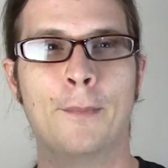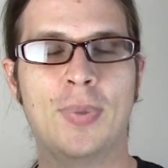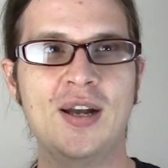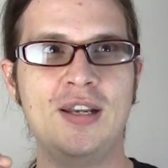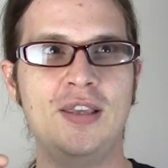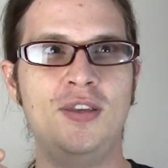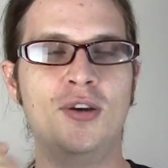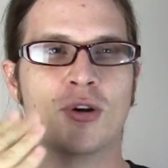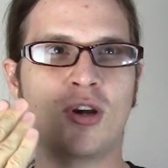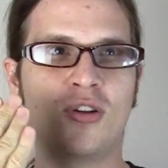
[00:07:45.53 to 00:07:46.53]
But
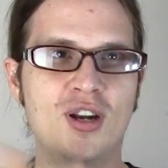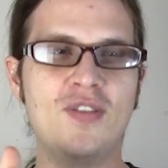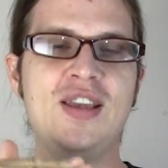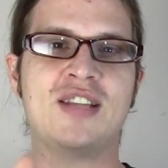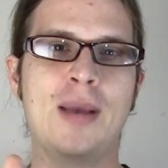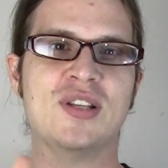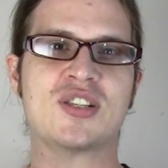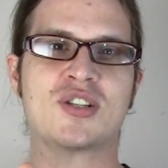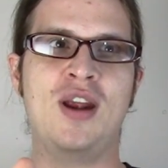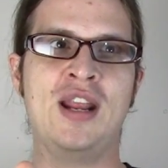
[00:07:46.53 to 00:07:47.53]
you're clearly
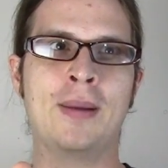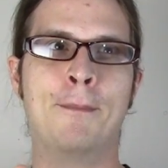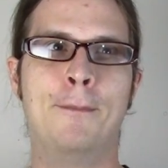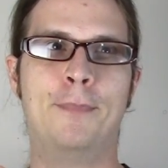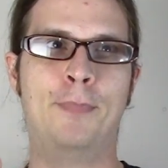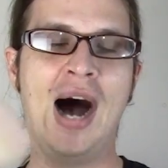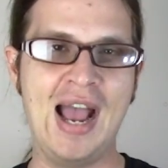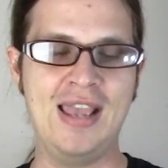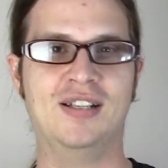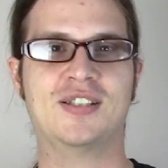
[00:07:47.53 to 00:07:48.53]
demonstrating
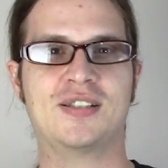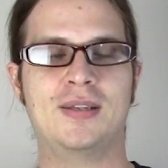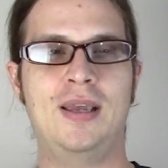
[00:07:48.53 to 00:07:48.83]
bias,